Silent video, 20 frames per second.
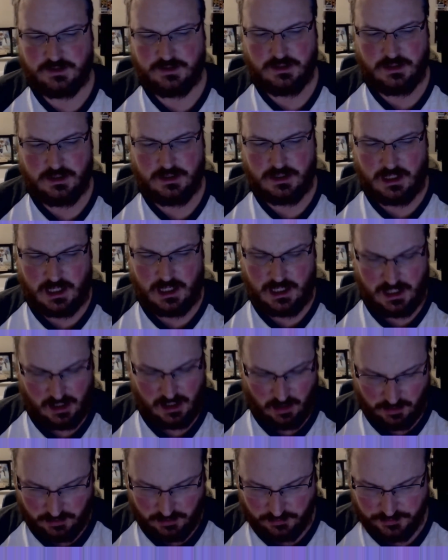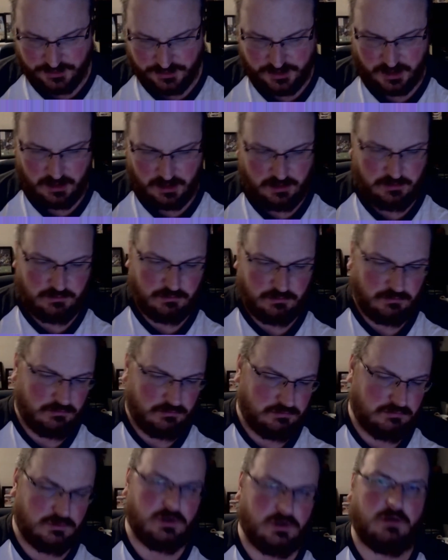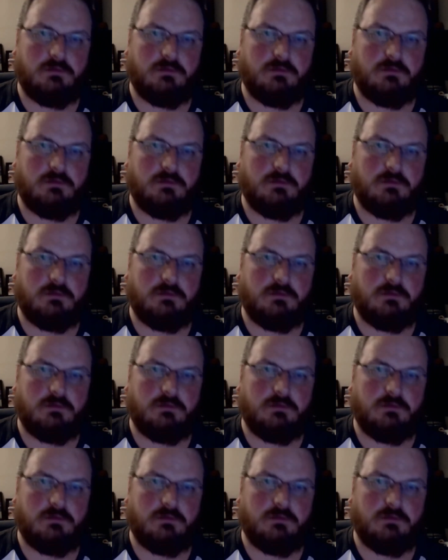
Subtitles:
I also got